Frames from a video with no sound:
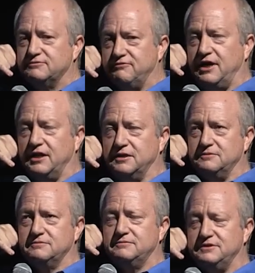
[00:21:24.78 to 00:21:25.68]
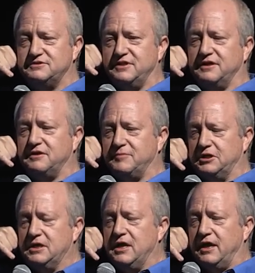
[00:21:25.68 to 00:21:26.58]
Violent. Didn't see that
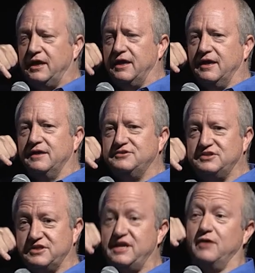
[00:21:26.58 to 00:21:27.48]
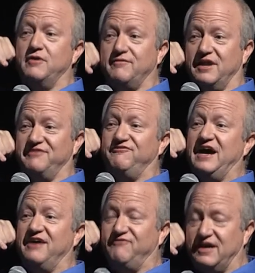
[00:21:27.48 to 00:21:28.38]
coming. And she said, Yeah, we're having like
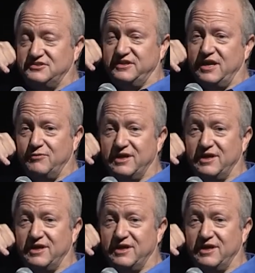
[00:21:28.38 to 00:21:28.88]
five fights a day.